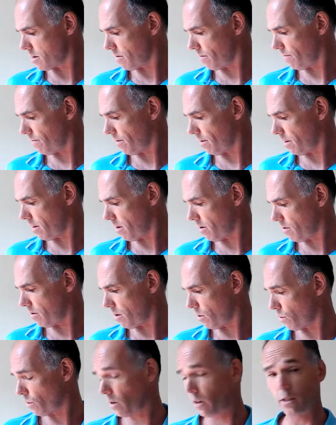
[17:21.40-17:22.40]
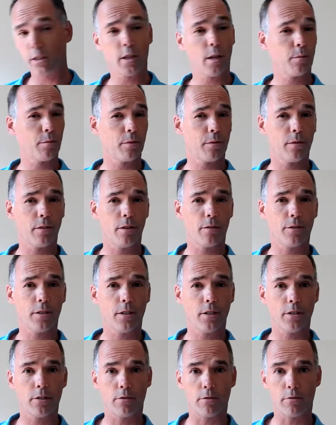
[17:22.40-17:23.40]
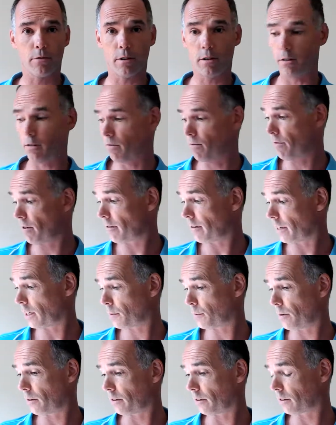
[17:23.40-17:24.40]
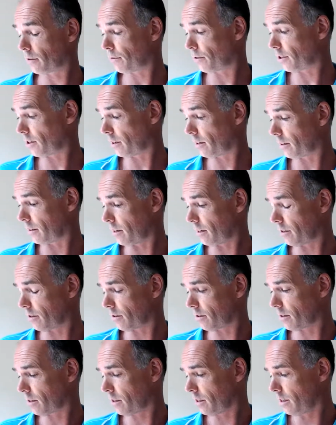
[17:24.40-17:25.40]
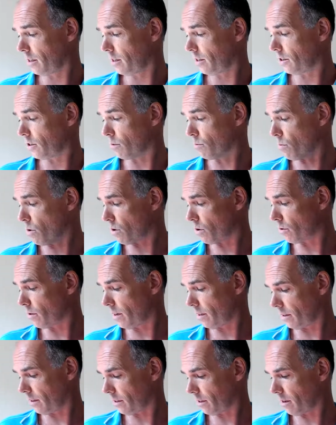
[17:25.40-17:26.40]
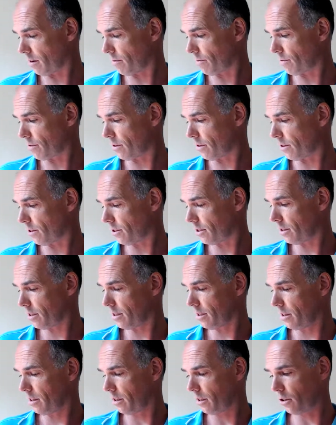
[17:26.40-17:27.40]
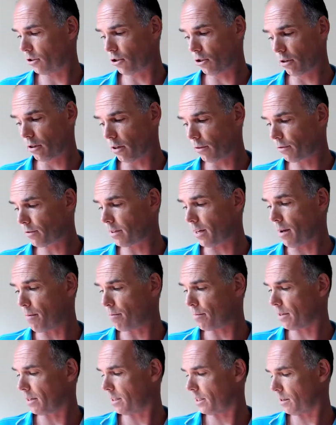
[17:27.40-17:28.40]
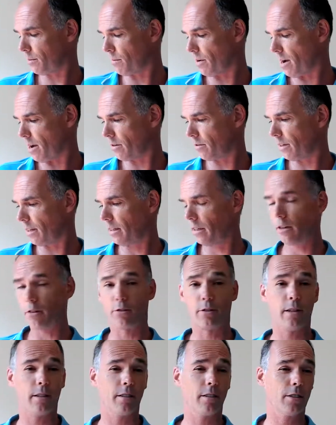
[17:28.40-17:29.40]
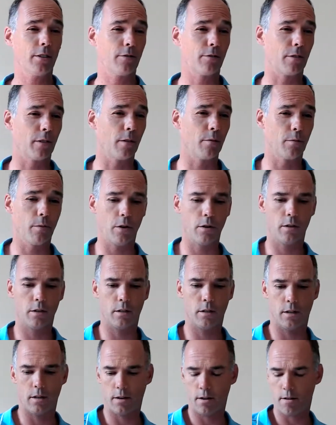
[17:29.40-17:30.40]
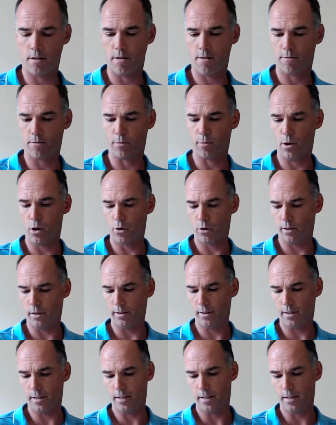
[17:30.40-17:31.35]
follow a workshop of this very experienced facilitator tomorrow at this conference. The Joy of Templates by Lynn Carruthers from Oakland.